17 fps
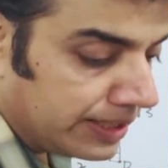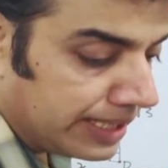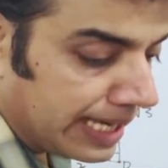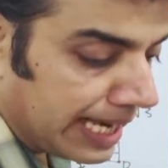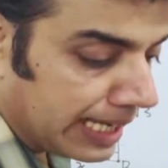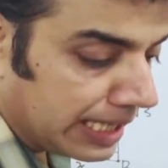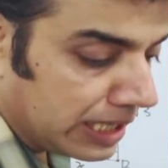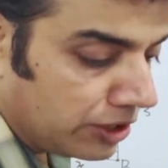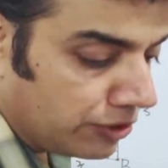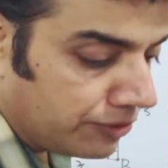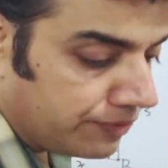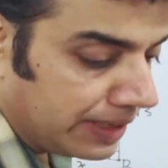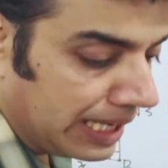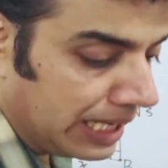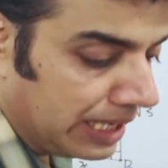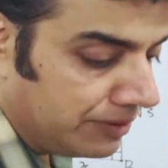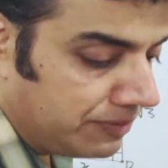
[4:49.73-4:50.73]
the angle
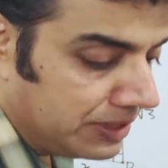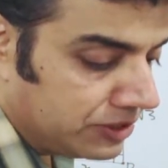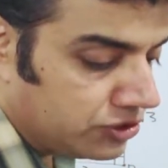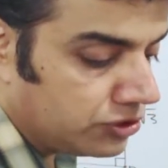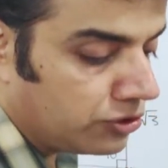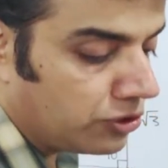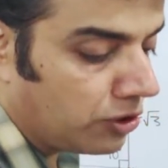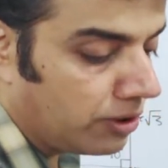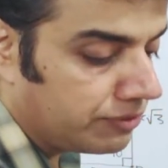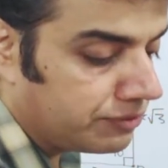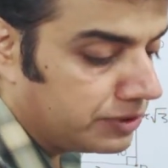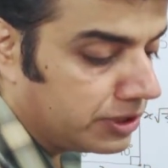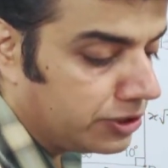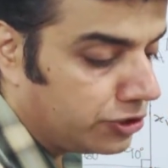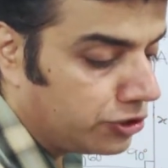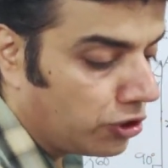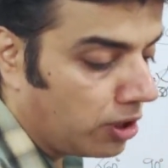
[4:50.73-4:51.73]
of elevation
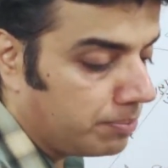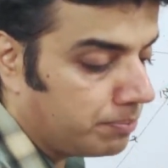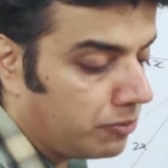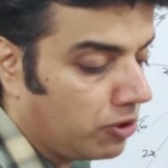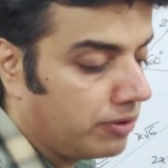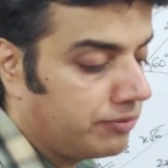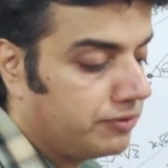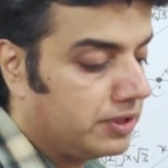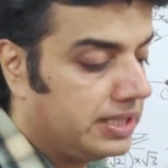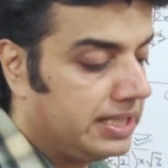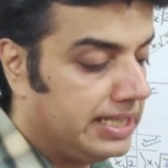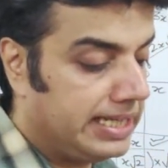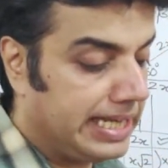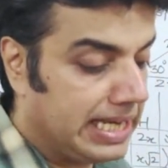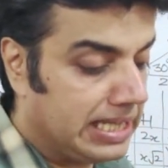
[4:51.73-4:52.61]
of the top of a